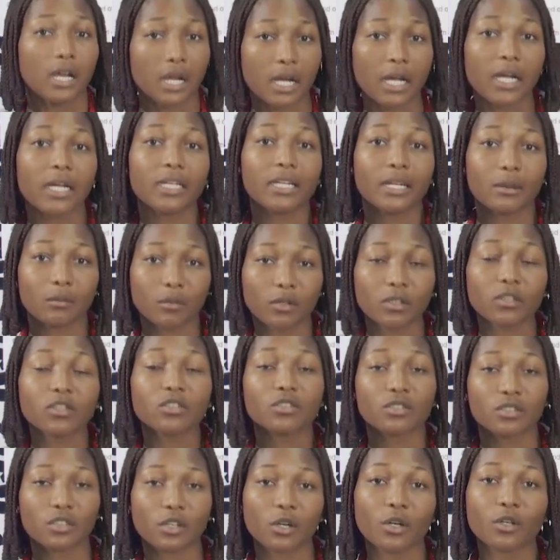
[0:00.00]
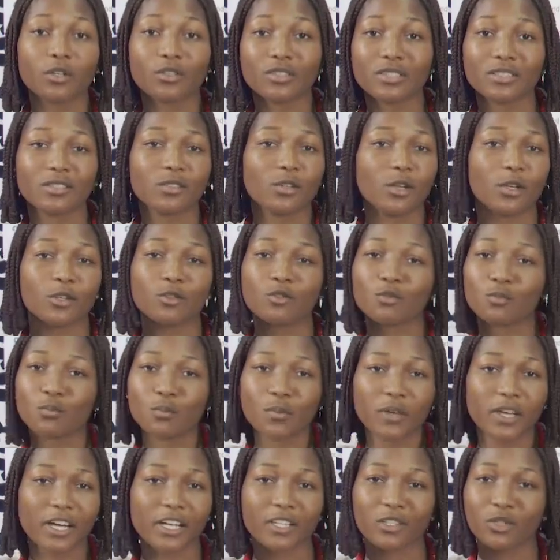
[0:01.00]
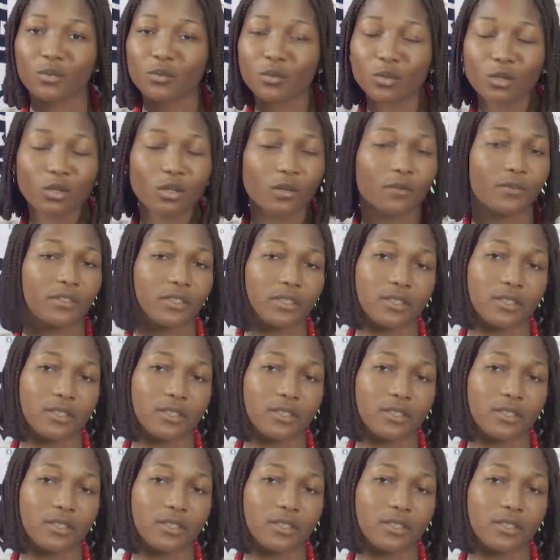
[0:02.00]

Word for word: And I'm going to tell you, it is going to pay and you will love